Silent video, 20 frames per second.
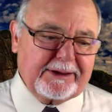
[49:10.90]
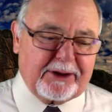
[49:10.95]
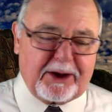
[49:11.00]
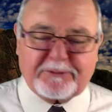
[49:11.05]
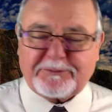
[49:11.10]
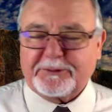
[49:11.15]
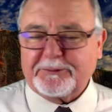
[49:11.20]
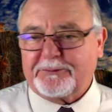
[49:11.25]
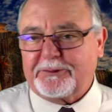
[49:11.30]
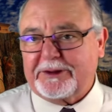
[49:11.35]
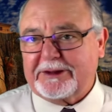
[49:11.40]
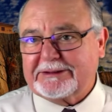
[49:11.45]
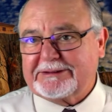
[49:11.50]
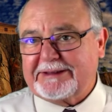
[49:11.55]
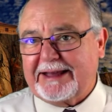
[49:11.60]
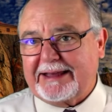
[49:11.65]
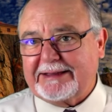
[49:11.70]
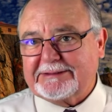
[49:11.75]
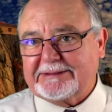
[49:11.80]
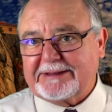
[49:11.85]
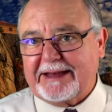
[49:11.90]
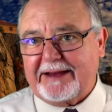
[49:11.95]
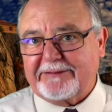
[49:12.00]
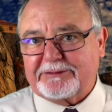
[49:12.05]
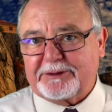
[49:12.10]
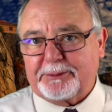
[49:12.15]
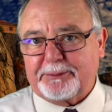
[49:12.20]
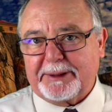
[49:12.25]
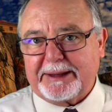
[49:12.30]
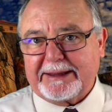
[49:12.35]
I often feel Satan's
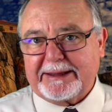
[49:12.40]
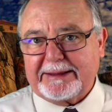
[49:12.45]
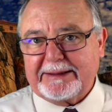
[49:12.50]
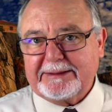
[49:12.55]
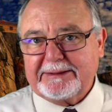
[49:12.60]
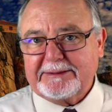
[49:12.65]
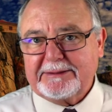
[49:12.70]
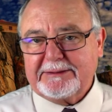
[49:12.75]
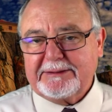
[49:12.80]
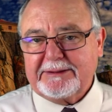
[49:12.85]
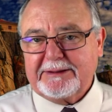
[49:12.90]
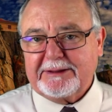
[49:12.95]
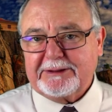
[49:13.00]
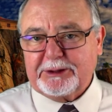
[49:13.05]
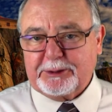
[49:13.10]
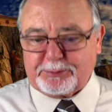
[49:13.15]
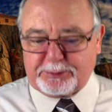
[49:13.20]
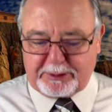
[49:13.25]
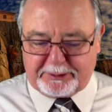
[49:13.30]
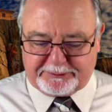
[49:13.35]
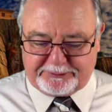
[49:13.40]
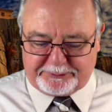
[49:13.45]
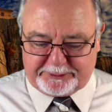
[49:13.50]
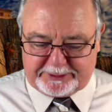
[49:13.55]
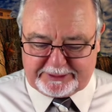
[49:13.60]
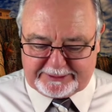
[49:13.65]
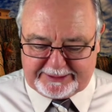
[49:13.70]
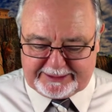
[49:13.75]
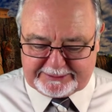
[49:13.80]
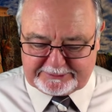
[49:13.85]
after me. You probably
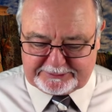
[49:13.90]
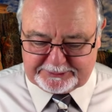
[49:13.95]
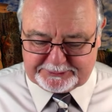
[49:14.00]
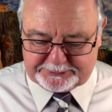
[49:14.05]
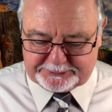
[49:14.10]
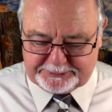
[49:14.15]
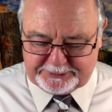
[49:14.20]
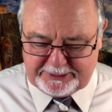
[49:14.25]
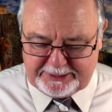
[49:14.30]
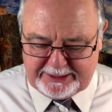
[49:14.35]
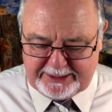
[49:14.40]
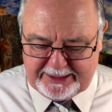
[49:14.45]
feel that too.